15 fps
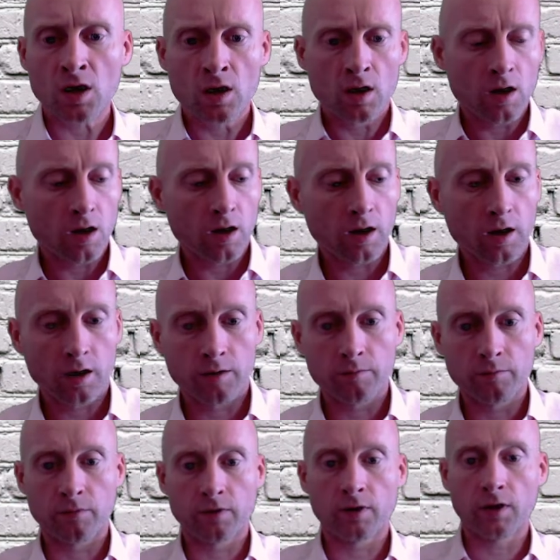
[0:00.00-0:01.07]
Um,
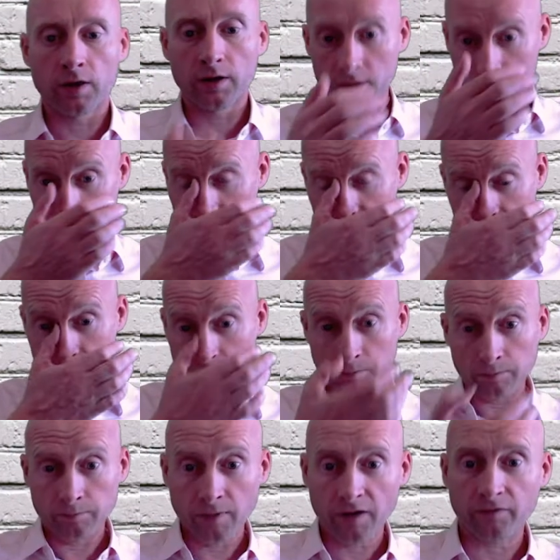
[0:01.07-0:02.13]
another
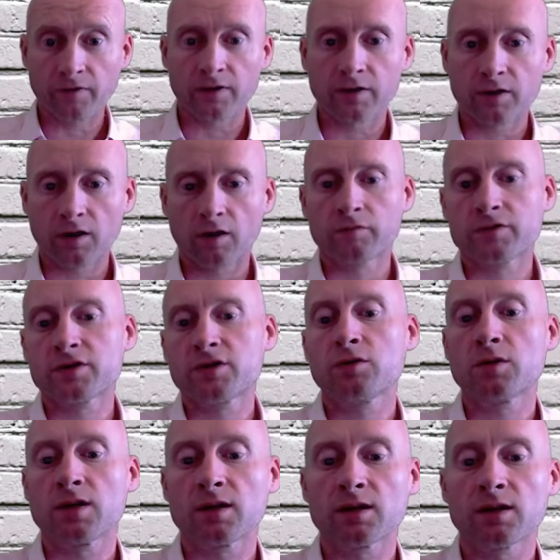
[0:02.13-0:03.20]
method of doing
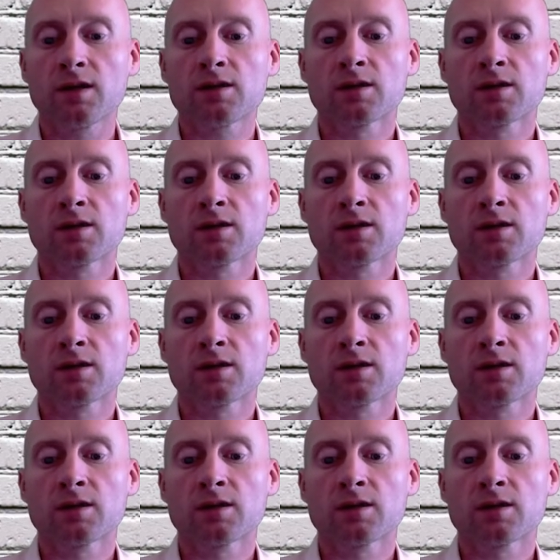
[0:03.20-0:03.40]
this,